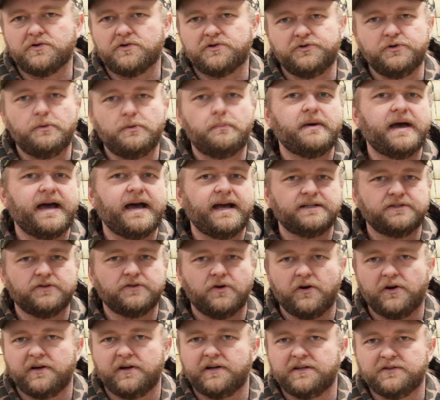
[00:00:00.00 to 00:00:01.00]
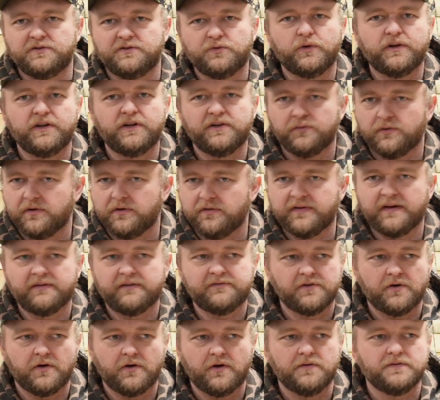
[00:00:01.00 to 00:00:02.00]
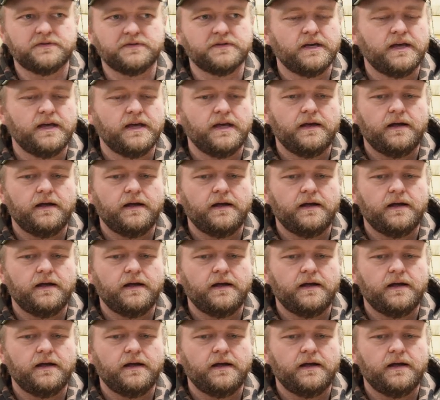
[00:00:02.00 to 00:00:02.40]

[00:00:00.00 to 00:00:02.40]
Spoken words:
and shoot a bag target at 20, 25 yards.